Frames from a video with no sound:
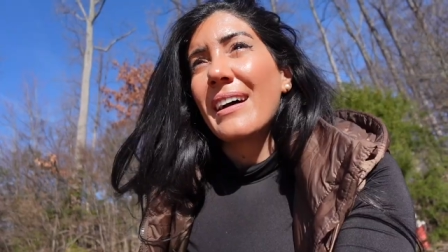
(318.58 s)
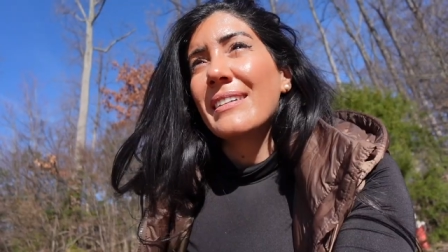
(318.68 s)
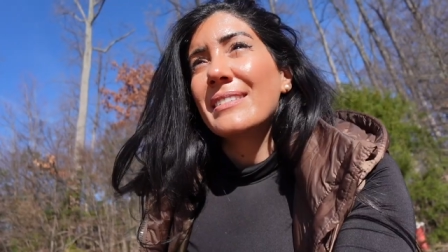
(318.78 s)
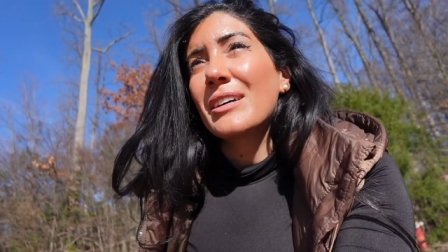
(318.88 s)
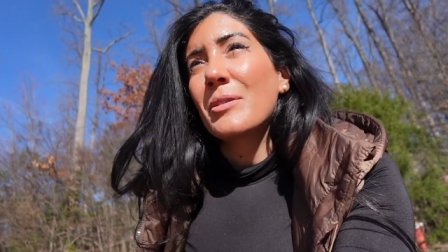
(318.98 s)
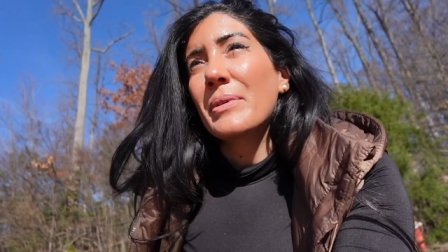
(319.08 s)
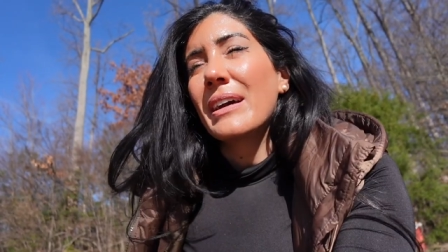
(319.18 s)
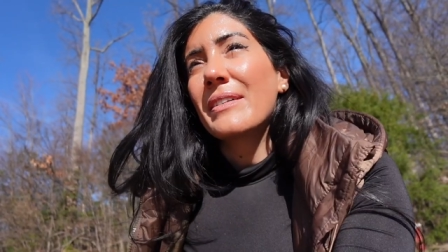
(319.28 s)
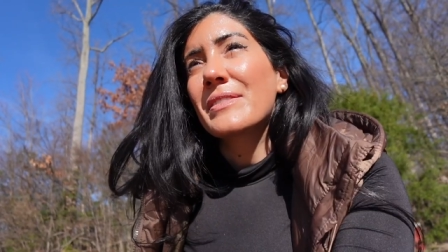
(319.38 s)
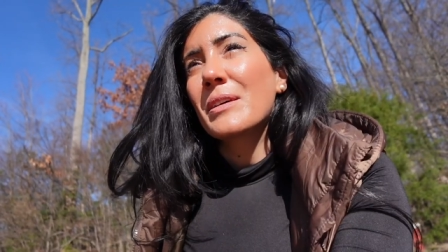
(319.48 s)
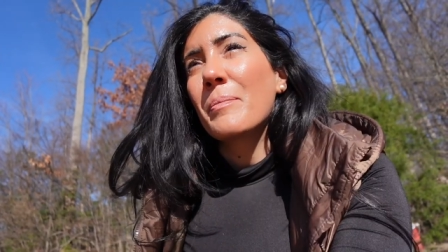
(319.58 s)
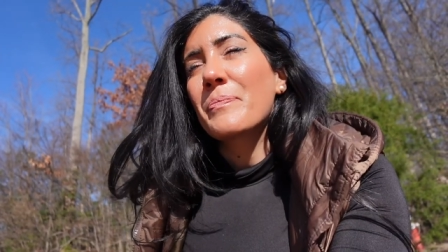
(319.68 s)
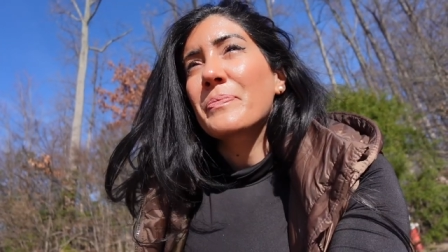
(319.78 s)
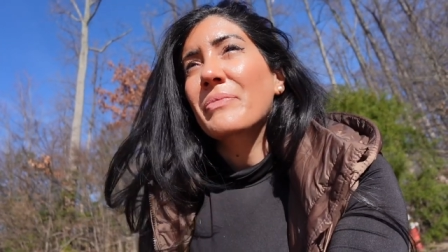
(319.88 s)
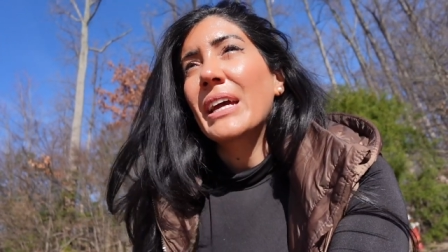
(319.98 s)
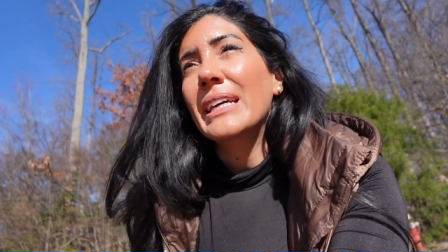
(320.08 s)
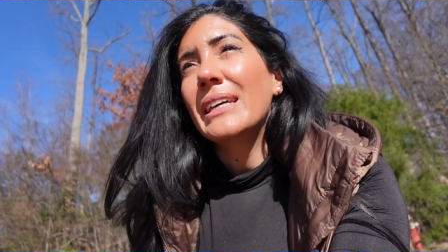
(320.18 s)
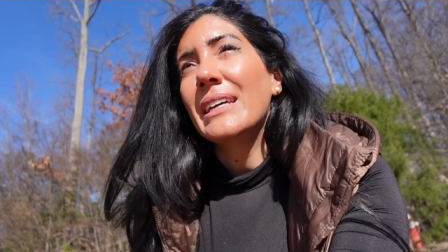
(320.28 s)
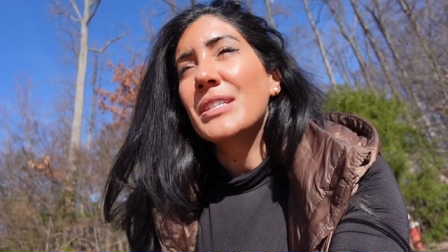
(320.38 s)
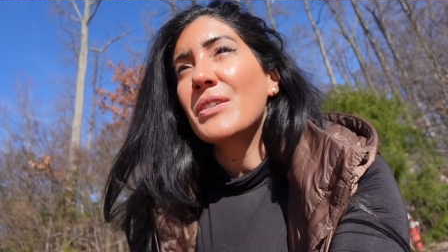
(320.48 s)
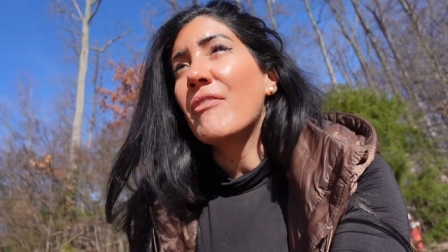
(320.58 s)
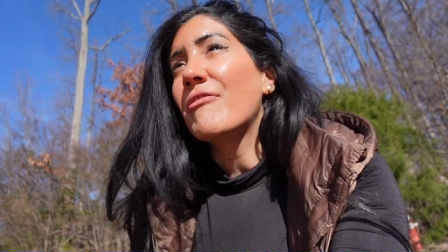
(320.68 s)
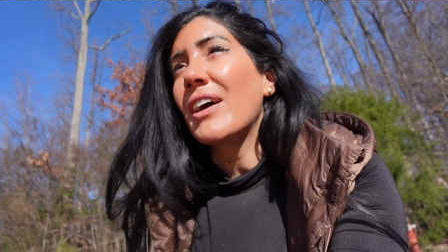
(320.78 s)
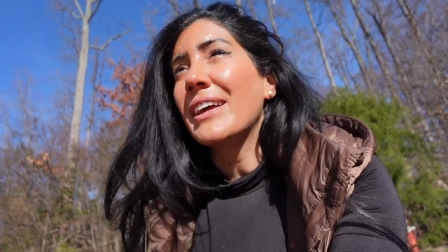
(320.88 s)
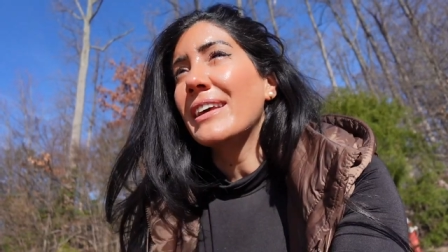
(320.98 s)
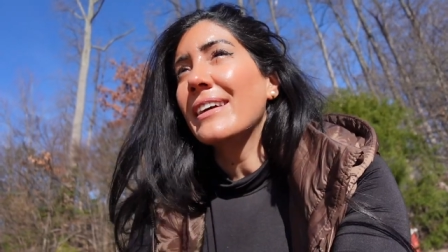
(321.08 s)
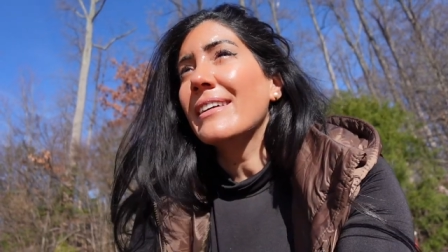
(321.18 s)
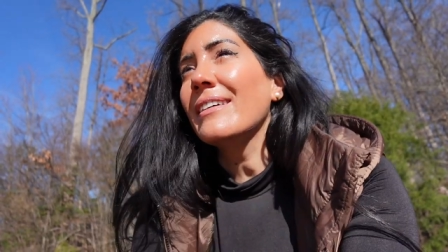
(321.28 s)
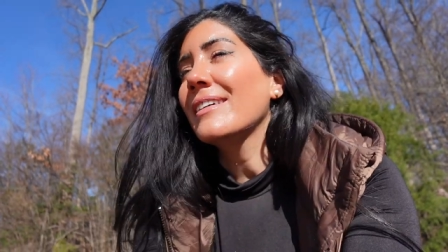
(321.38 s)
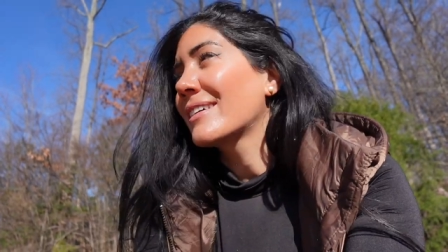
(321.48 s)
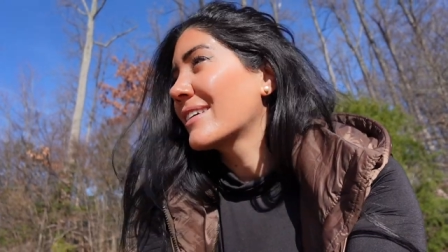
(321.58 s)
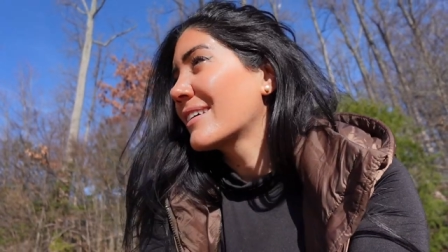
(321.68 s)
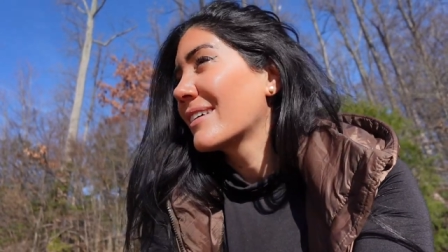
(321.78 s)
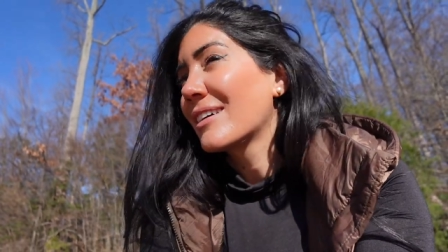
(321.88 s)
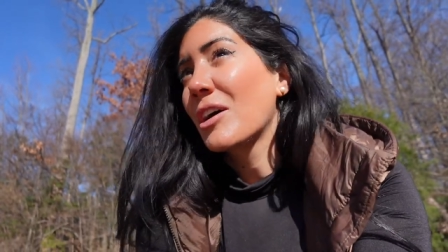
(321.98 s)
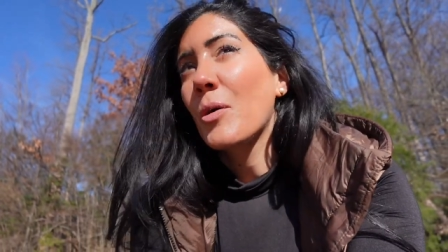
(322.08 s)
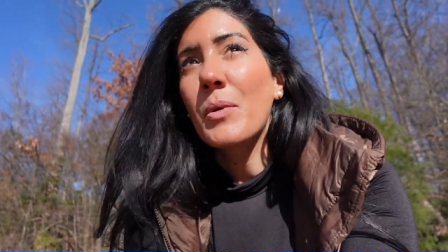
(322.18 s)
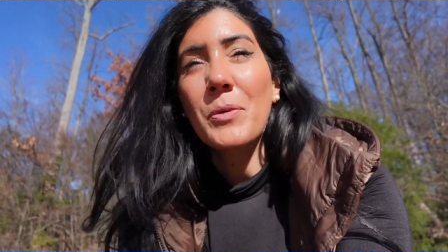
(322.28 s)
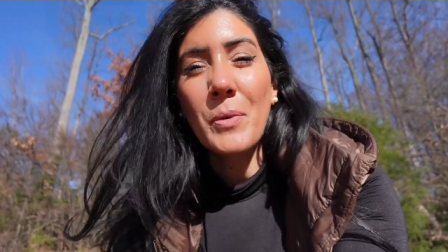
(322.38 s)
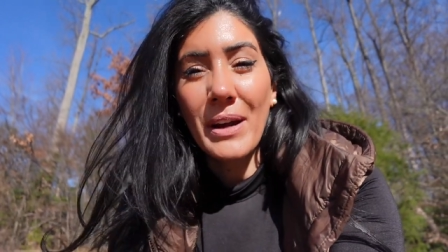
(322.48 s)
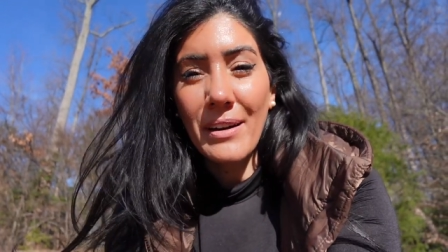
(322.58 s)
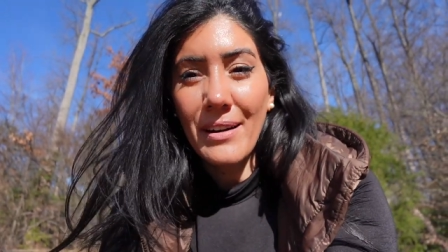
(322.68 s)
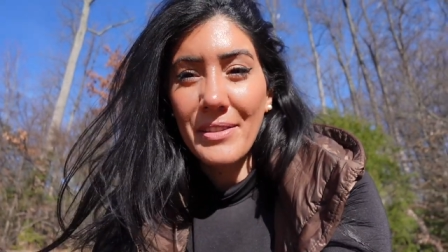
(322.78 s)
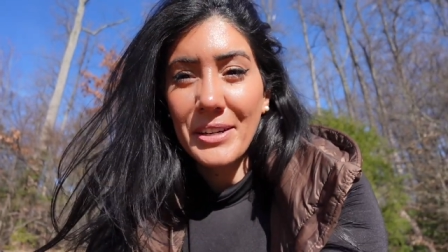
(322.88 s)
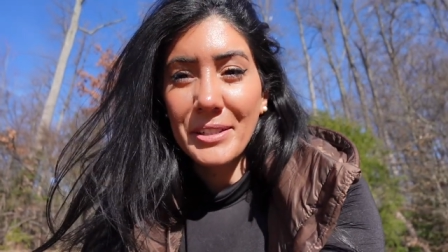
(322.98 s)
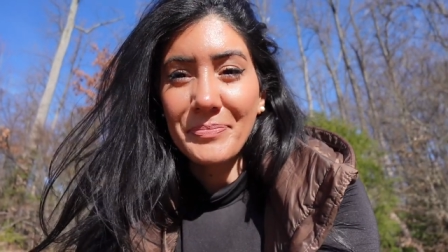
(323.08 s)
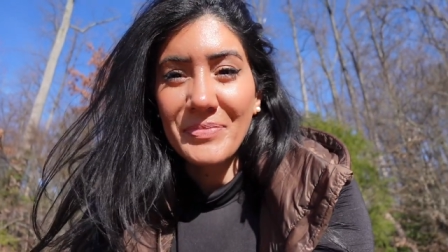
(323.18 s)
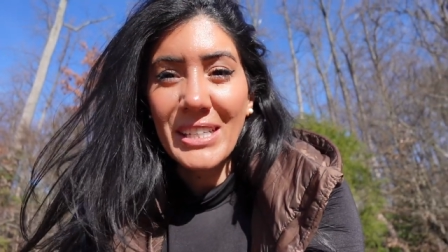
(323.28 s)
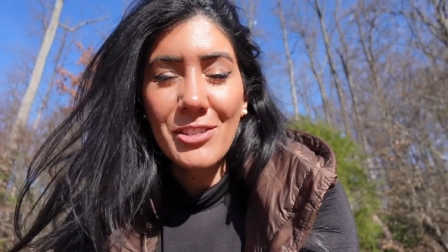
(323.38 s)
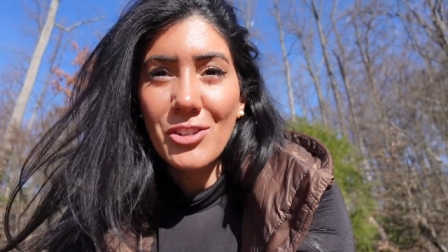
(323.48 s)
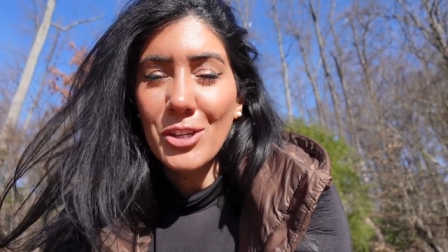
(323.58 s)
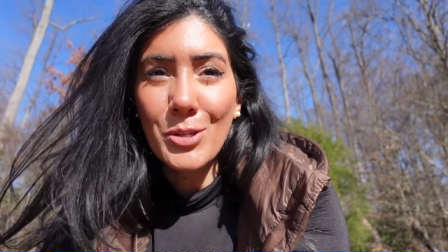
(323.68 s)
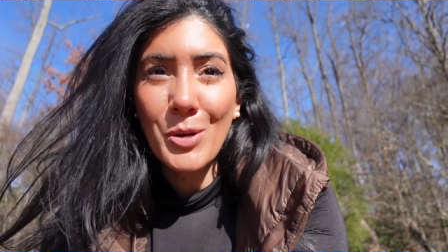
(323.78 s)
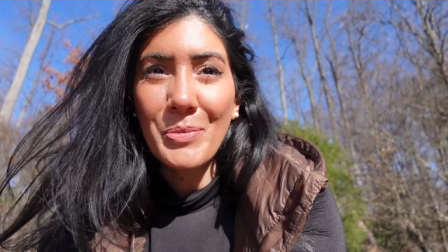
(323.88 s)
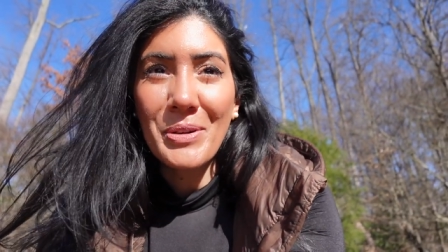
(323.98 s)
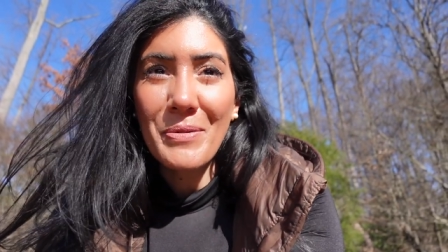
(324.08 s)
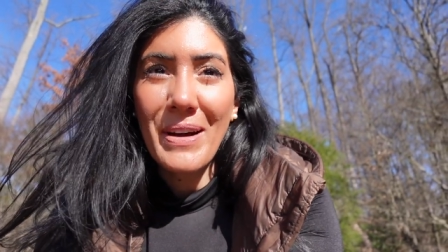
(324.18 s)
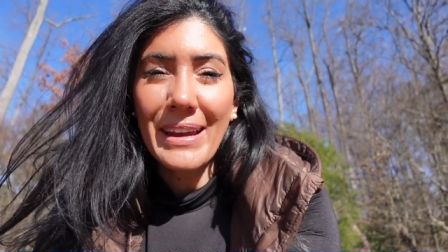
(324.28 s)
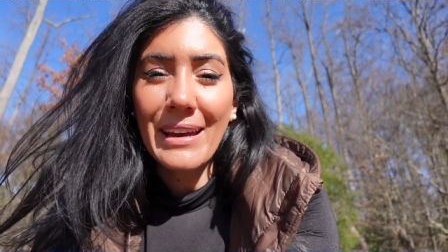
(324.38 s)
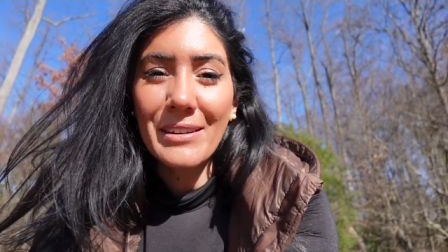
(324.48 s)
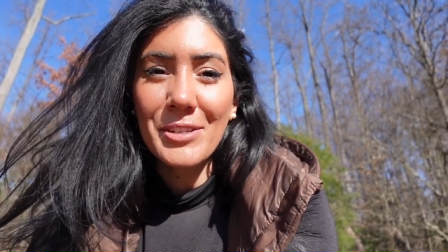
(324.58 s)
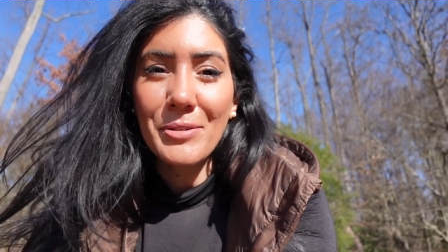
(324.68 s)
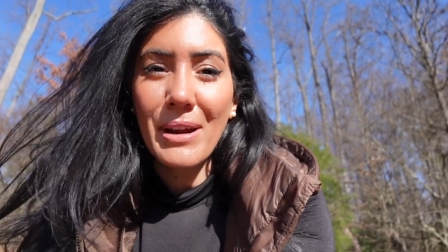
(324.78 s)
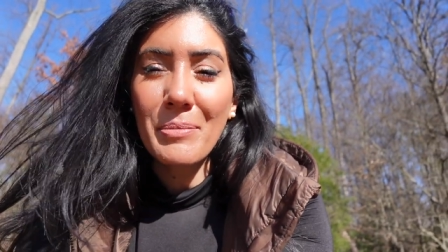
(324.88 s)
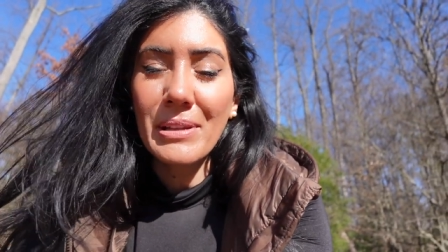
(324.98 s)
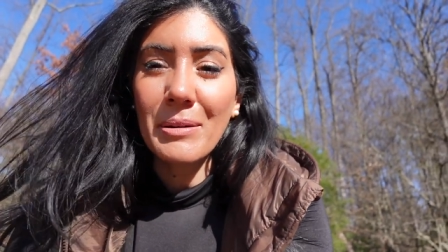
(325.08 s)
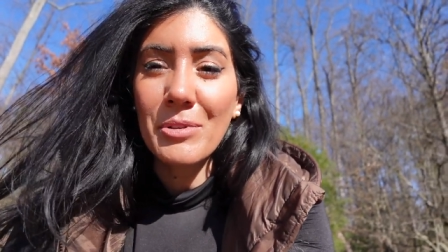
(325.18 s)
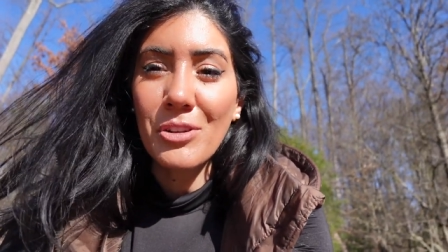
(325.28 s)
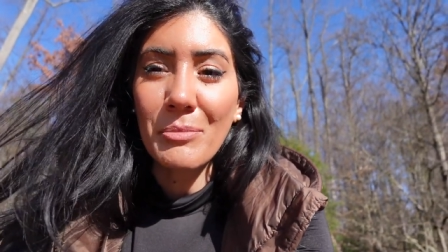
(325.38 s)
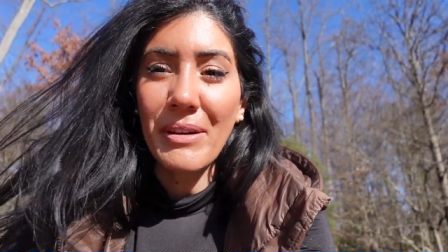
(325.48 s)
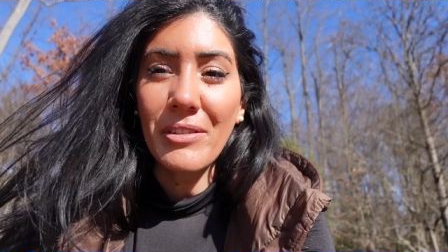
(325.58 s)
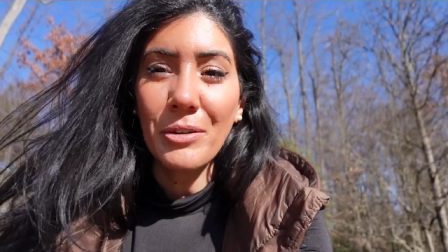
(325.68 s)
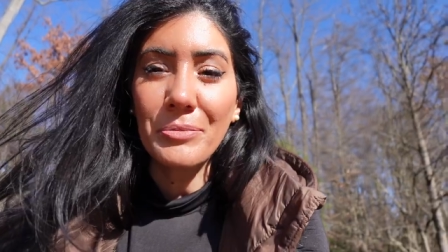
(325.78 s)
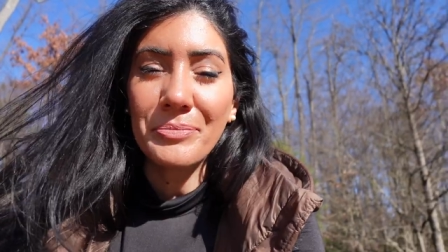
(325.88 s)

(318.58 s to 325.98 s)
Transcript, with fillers: And we have some geese fighting with one another. It's just so beautiful, I can't describe it. Let me show you my view.